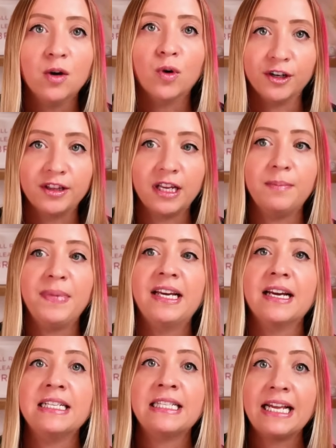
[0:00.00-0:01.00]
worth it?
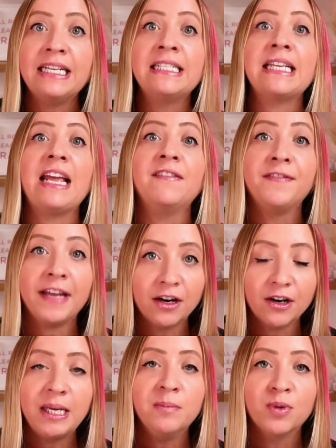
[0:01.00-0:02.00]
Because it is a
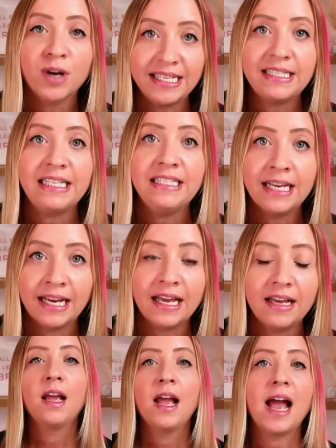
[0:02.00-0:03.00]
very pricey
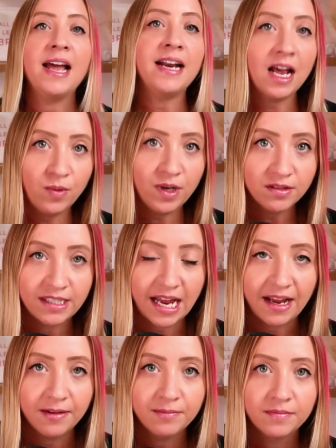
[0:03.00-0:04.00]
ticket. And I will
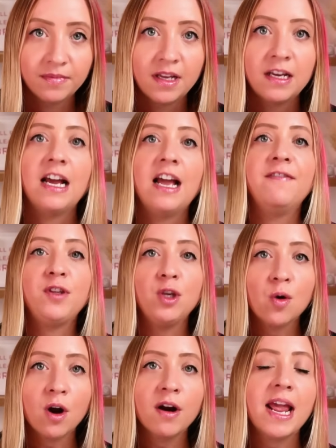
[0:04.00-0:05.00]
say, if
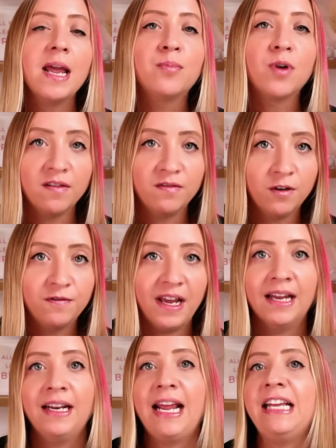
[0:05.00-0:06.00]
you are a Bravo
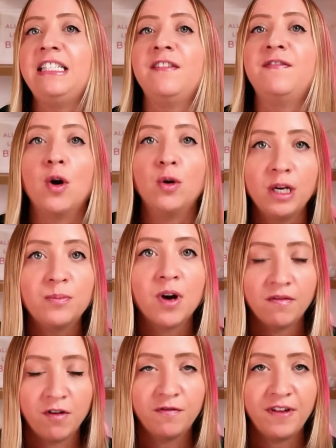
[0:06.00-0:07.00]
fan, a devoted
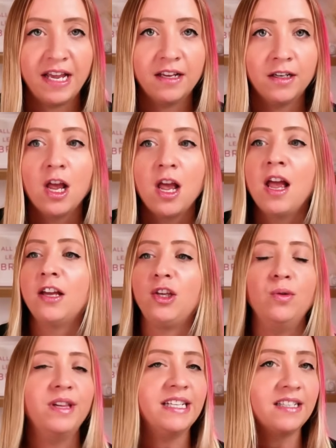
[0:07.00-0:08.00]
Bravo fan,
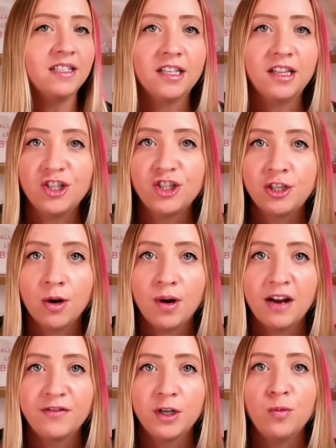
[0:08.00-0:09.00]
you listen to the show
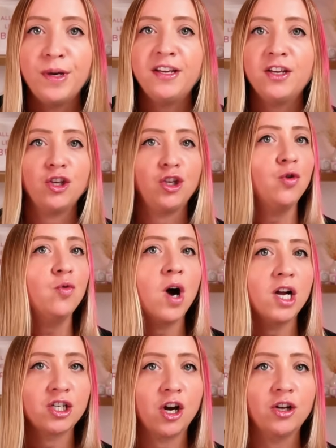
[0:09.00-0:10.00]
every week, you
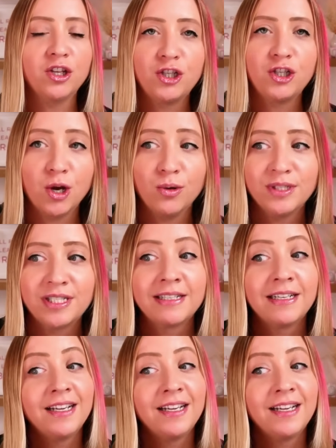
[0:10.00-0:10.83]
watch all the shows,